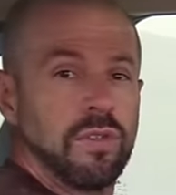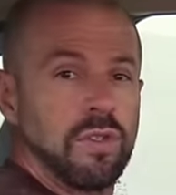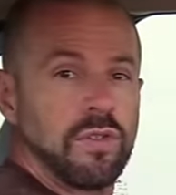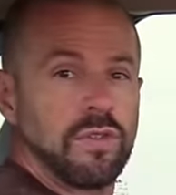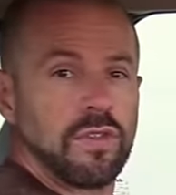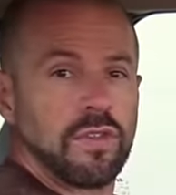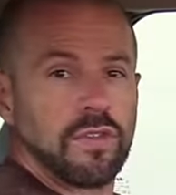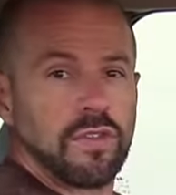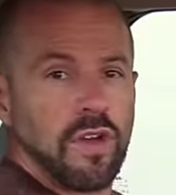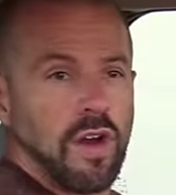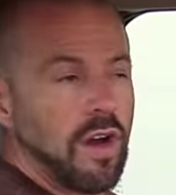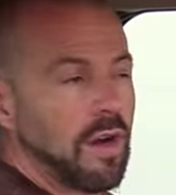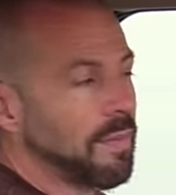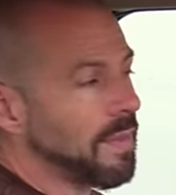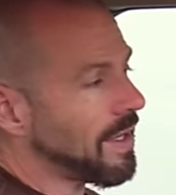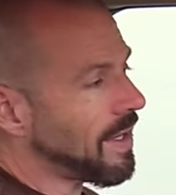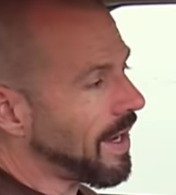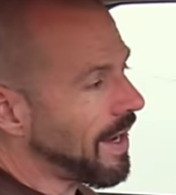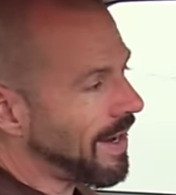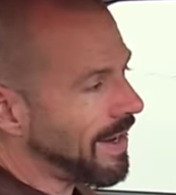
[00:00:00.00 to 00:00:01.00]
lose a star
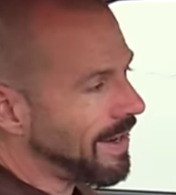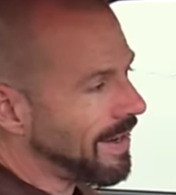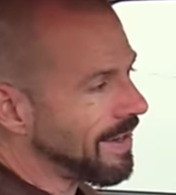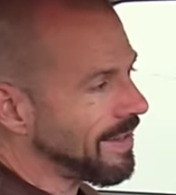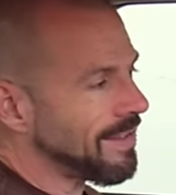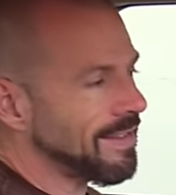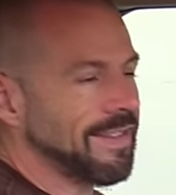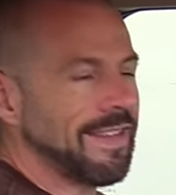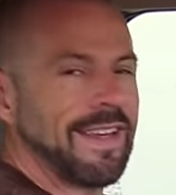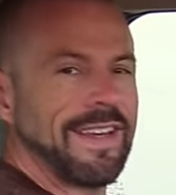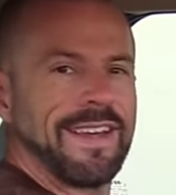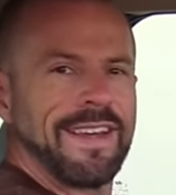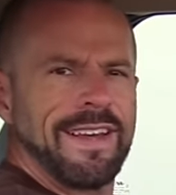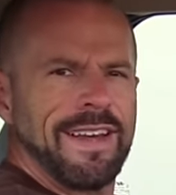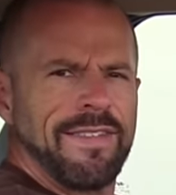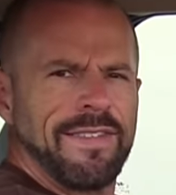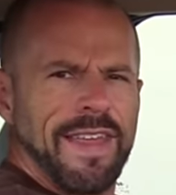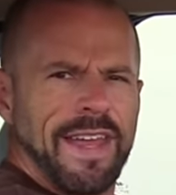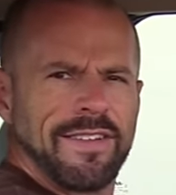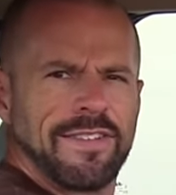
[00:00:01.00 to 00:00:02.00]
because
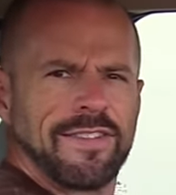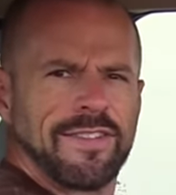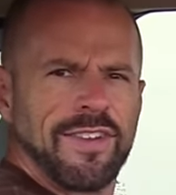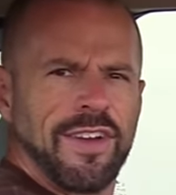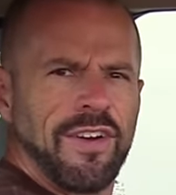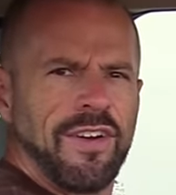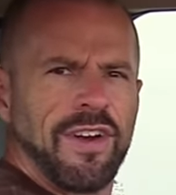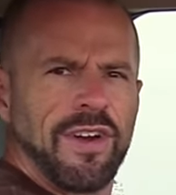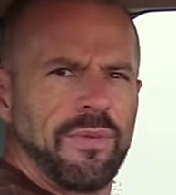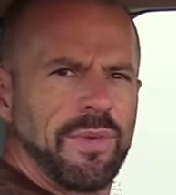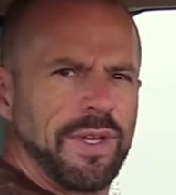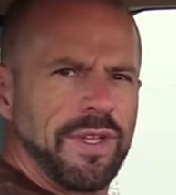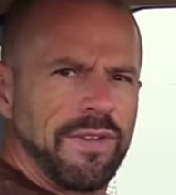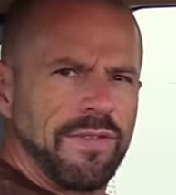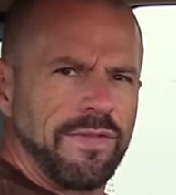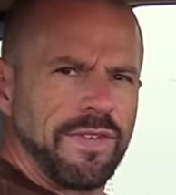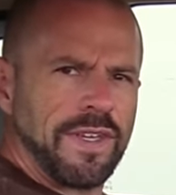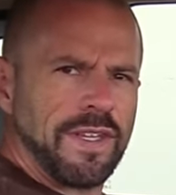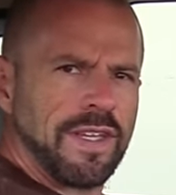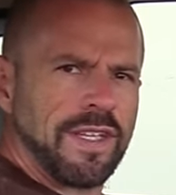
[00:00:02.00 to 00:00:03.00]
of that steering wheel
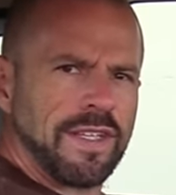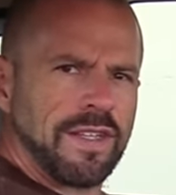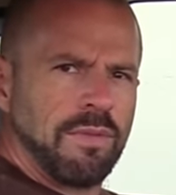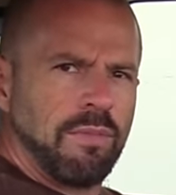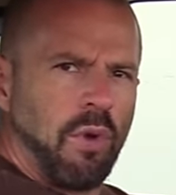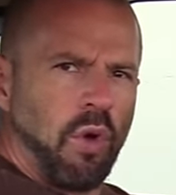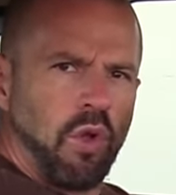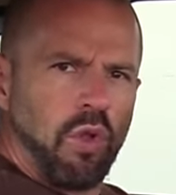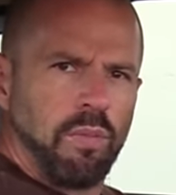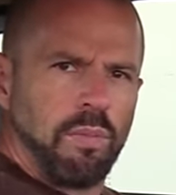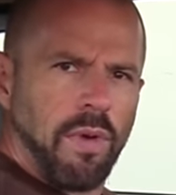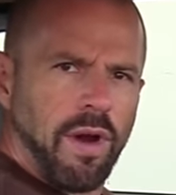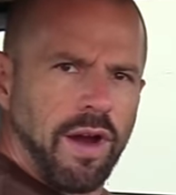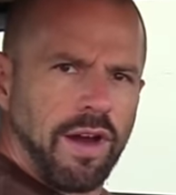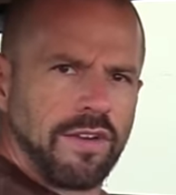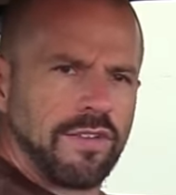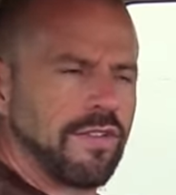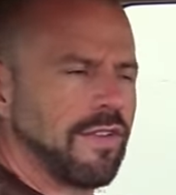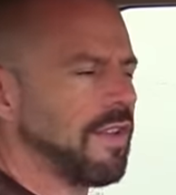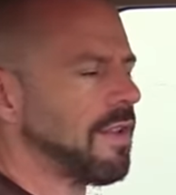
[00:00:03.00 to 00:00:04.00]
feeling the mold
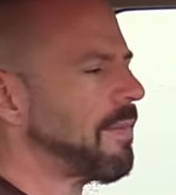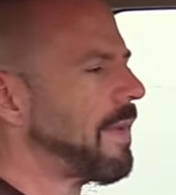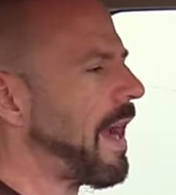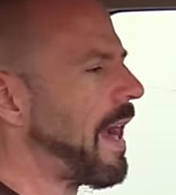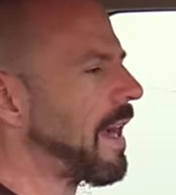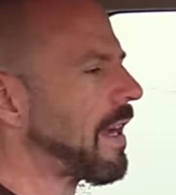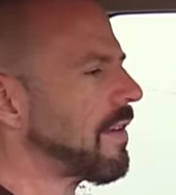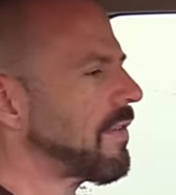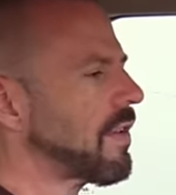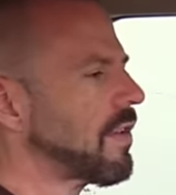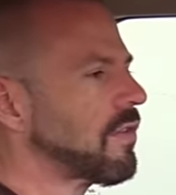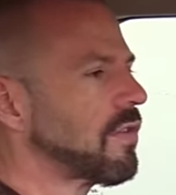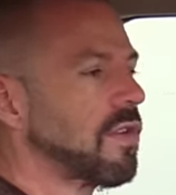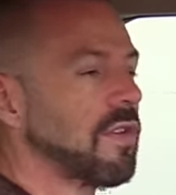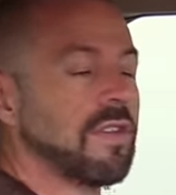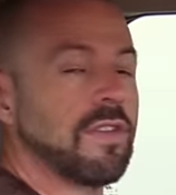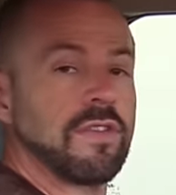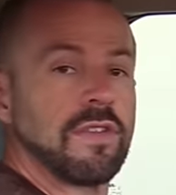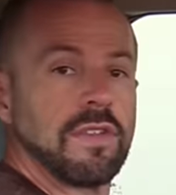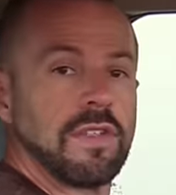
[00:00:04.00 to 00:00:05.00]
marks on the back of it, so
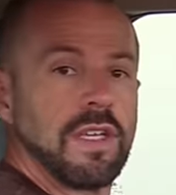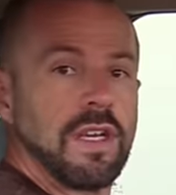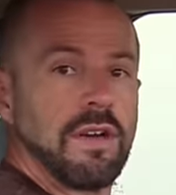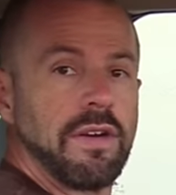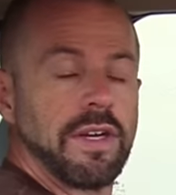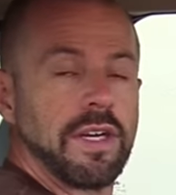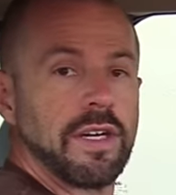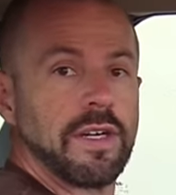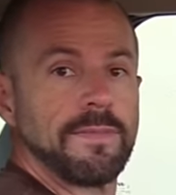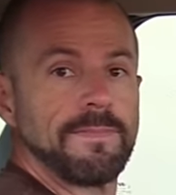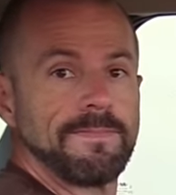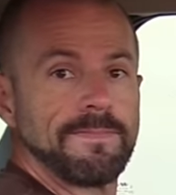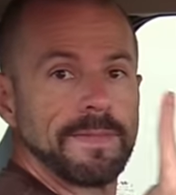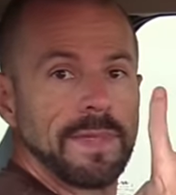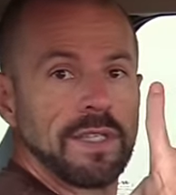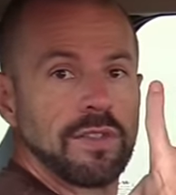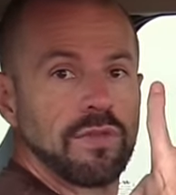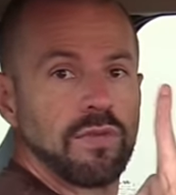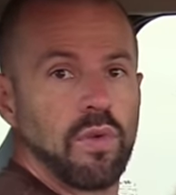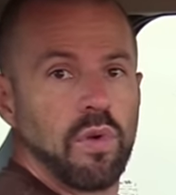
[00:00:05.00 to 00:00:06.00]
this interior
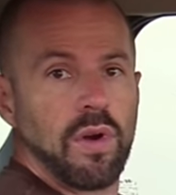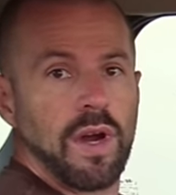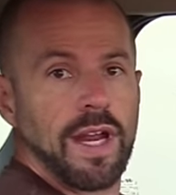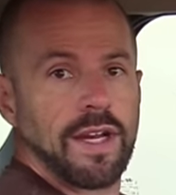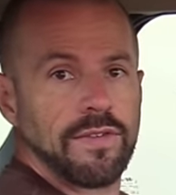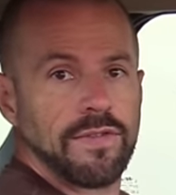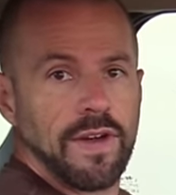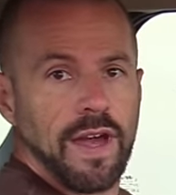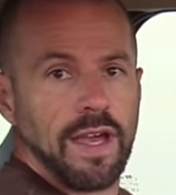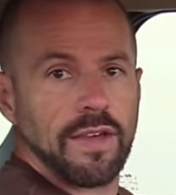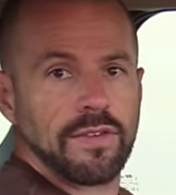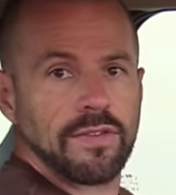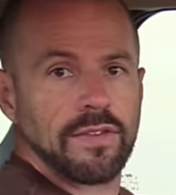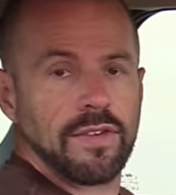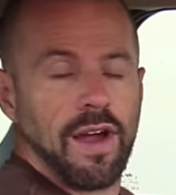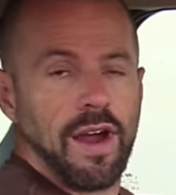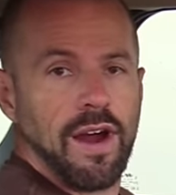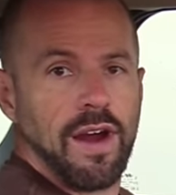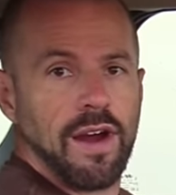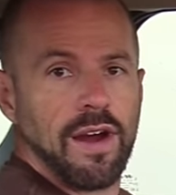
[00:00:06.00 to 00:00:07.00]
gets 4 out of 5
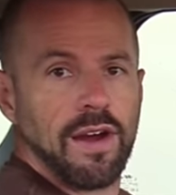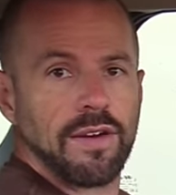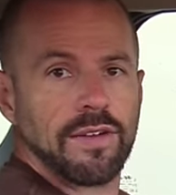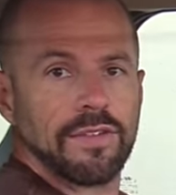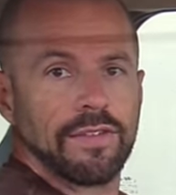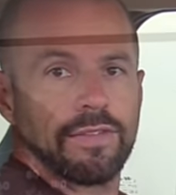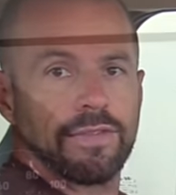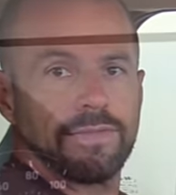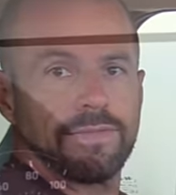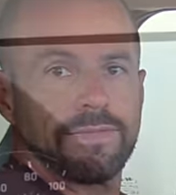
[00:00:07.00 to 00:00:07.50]
stars.